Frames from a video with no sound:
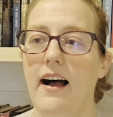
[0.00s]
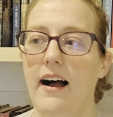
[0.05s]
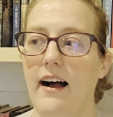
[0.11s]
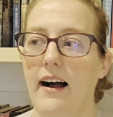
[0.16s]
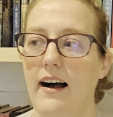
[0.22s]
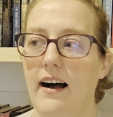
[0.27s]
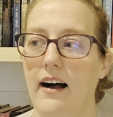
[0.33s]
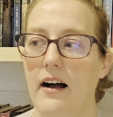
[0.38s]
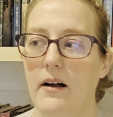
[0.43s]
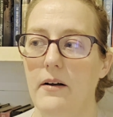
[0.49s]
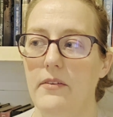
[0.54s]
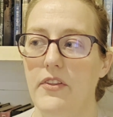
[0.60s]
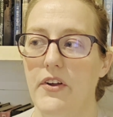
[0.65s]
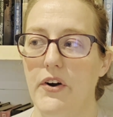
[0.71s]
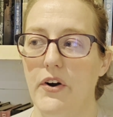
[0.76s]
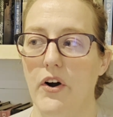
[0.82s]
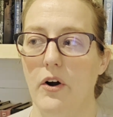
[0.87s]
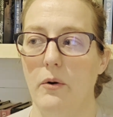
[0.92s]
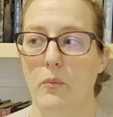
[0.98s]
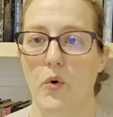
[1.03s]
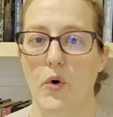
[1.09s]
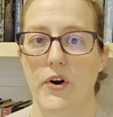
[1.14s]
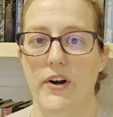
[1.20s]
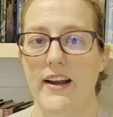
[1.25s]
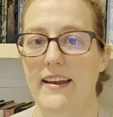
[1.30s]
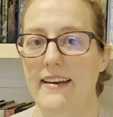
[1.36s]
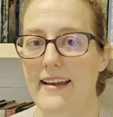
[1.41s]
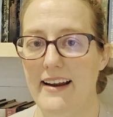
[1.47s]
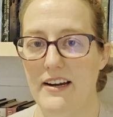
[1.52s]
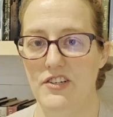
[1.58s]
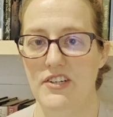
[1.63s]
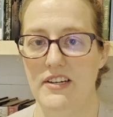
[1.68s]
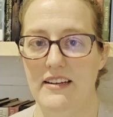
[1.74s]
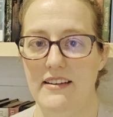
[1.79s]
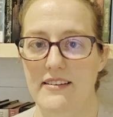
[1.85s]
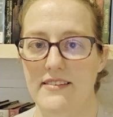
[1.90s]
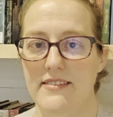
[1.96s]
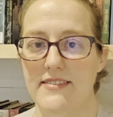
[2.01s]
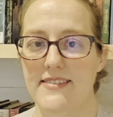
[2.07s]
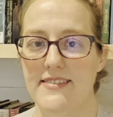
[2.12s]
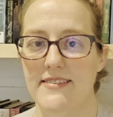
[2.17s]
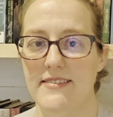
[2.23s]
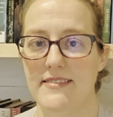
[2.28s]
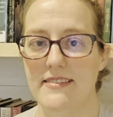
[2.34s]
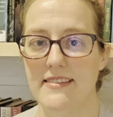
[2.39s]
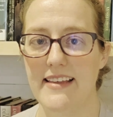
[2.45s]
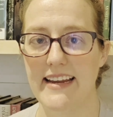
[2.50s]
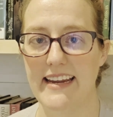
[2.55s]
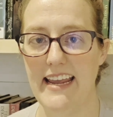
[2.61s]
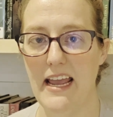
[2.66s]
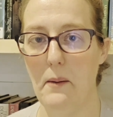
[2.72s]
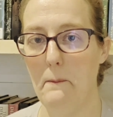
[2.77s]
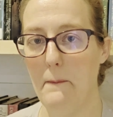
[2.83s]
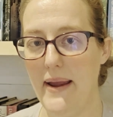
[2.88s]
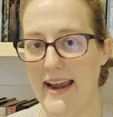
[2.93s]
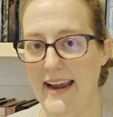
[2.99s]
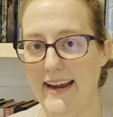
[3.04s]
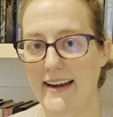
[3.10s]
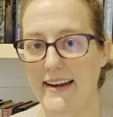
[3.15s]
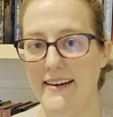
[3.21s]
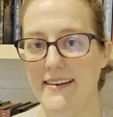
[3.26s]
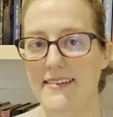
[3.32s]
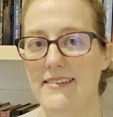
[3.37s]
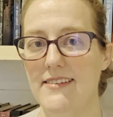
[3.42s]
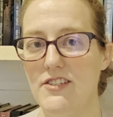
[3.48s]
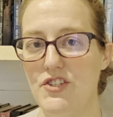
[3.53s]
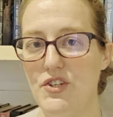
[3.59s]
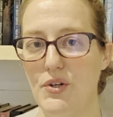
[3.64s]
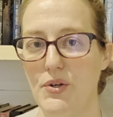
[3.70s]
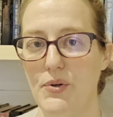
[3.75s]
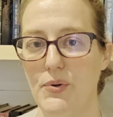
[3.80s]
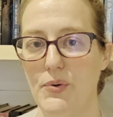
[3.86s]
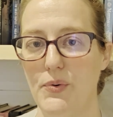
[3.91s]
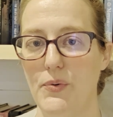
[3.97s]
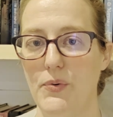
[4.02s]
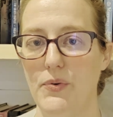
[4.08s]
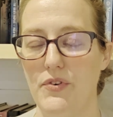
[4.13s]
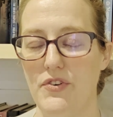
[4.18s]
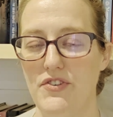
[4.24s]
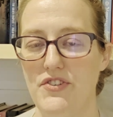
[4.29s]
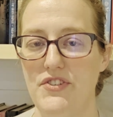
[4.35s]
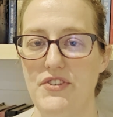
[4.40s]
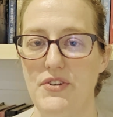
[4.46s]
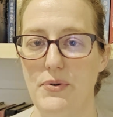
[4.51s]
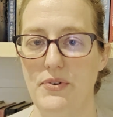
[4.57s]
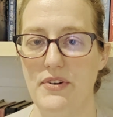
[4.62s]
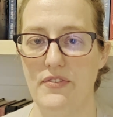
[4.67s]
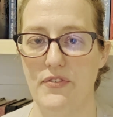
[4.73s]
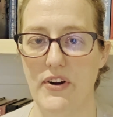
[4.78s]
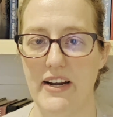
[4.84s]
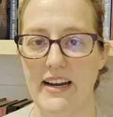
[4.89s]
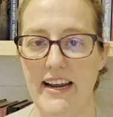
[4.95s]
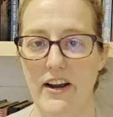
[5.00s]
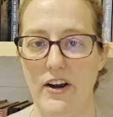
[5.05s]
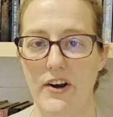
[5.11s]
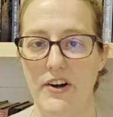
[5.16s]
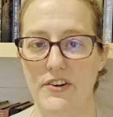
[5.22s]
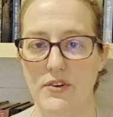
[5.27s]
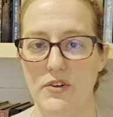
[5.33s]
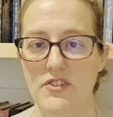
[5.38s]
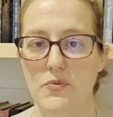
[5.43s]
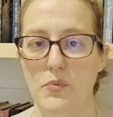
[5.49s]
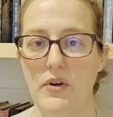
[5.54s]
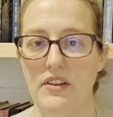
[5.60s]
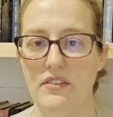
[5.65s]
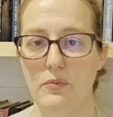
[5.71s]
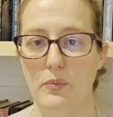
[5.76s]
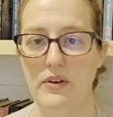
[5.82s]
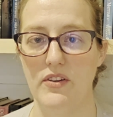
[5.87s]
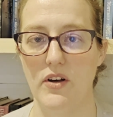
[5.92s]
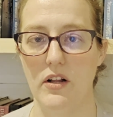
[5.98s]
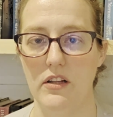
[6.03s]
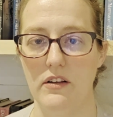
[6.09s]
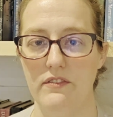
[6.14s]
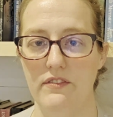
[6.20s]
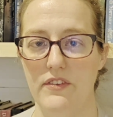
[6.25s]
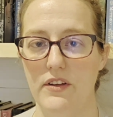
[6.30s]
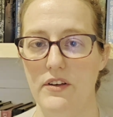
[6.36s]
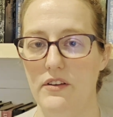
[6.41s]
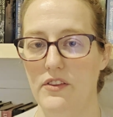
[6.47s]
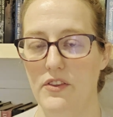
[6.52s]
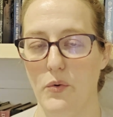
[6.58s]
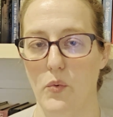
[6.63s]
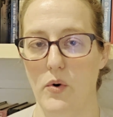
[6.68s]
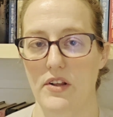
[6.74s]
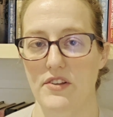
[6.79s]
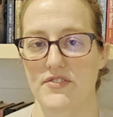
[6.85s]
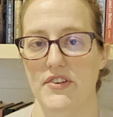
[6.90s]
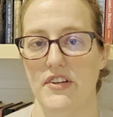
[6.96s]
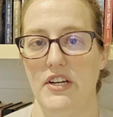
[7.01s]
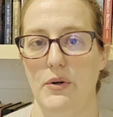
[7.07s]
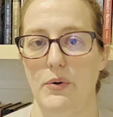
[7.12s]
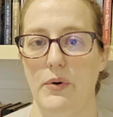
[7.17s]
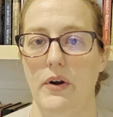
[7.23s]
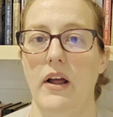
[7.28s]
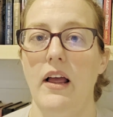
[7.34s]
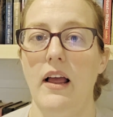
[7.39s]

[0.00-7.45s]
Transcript: there are more connections that get made to different characters with all of the ones that you